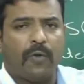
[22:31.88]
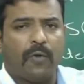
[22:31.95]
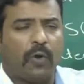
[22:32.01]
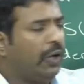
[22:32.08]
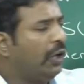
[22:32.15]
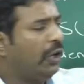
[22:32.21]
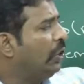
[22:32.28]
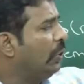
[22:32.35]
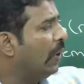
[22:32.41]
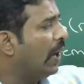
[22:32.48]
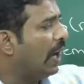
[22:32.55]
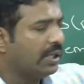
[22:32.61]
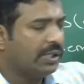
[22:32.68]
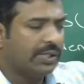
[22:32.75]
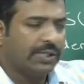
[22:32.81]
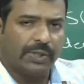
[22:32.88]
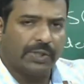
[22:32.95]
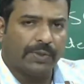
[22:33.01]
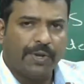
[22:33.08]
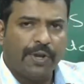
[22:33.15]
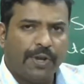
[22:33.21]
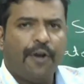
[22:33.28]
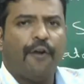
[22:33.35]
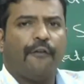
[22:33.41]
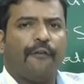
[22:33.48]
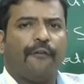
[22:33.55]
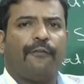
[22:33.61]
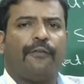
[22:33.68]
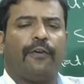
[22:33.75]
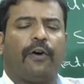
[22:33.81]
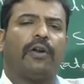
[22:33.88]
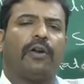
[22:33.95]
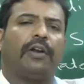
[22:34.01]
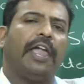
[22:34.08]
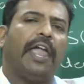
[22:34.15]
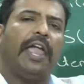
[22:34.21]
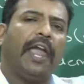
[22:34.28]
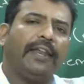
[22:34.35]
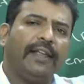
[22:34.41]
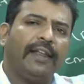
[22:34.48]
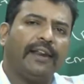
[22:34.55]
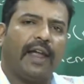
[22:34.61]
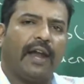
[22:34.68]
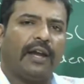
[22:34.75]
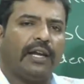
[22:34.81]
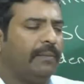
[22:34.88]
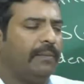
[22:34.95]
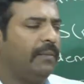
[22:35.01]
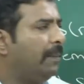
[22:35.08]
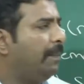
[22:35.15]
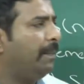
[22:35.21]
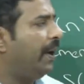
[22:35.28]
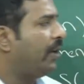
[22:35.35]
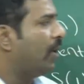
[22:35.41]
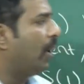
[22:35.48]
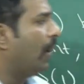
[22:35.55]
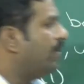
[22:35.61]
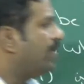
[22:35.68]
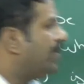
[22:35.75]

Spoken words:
I am going to assume for any randomly picked